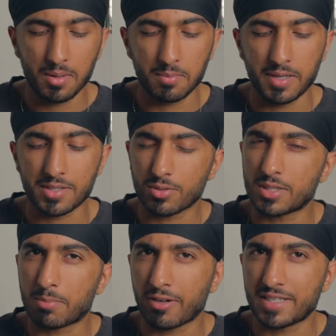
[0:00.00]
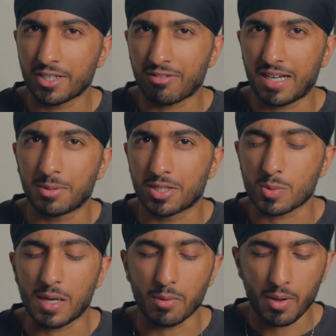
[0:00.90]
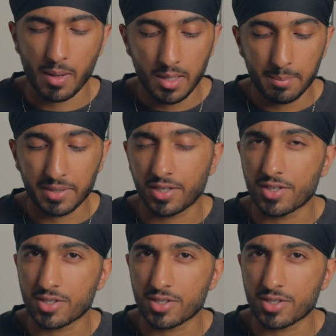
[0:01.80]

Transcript: but it's also pretty incredible as well, because